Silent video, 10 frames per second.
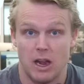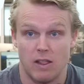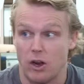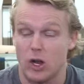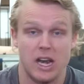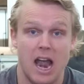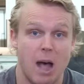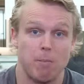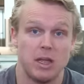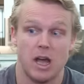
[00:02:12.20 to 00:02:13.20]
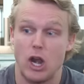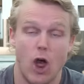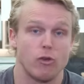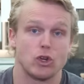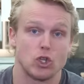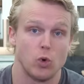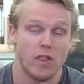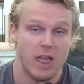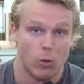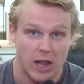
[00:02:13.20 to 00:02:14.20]
There could not be another school that
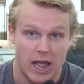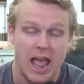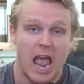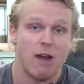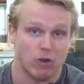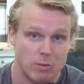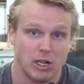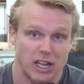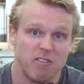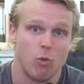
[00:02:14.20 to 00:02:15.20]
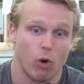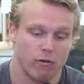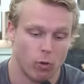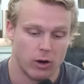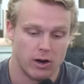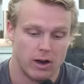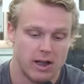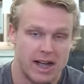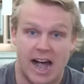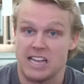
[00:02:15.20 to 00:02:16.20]
they would hate for him to leave more for.
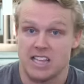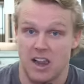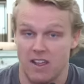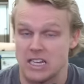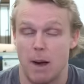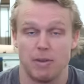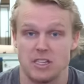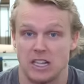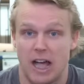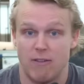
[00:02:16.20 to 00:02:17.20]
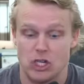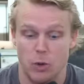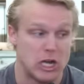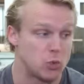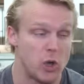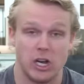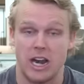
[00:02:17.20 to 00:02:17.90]
I said at the top of this live show, I tweeted it